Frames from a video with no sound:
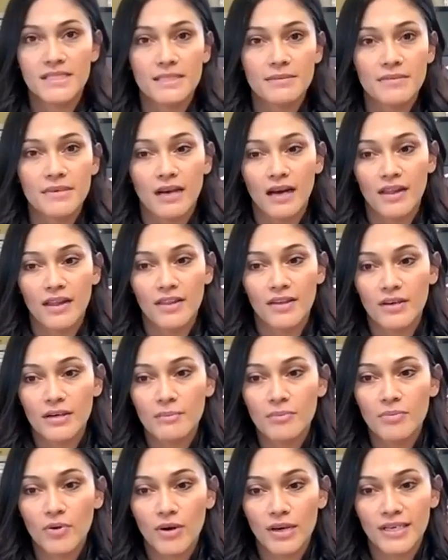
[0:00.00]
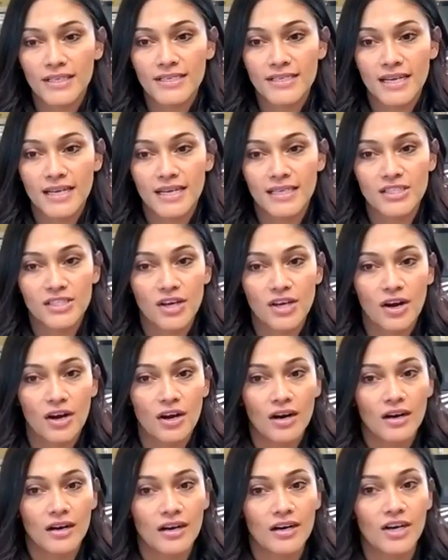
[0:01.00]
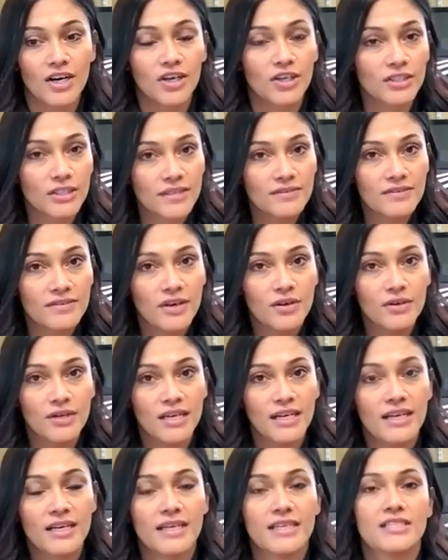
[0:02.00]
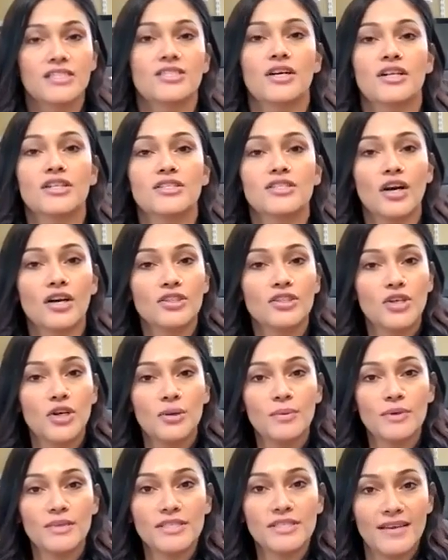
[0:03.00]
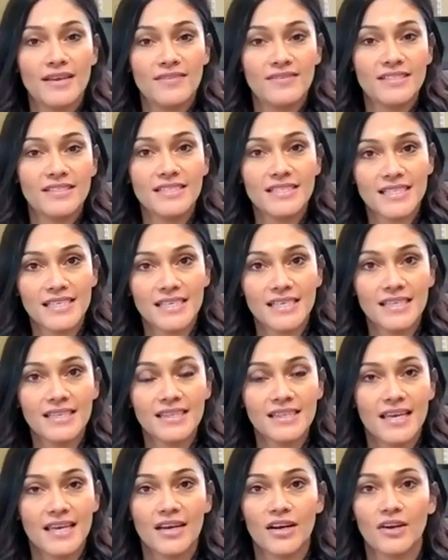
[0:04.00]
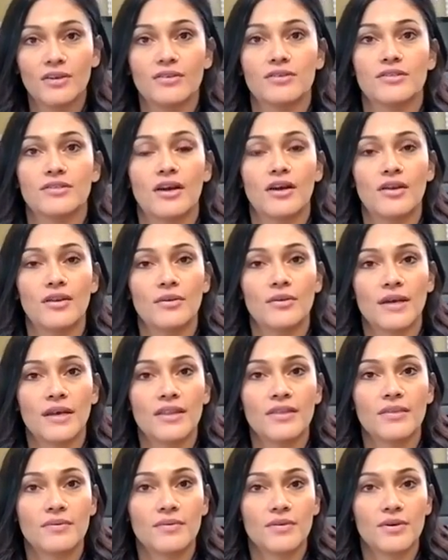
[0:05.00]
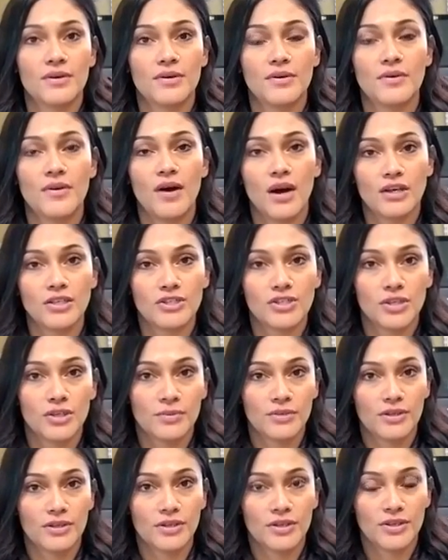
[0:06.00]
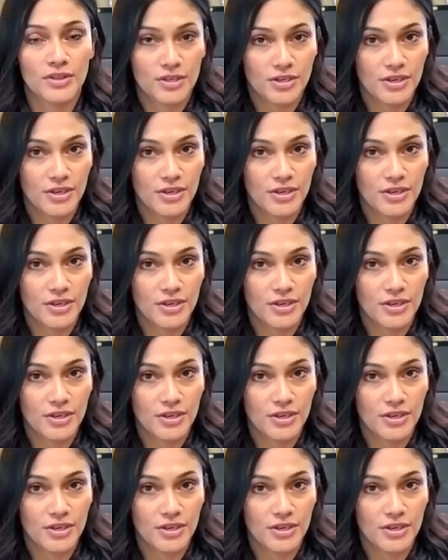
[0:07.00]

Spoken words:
Some other important dates are early voting. It starts October 17th and goes all the way through October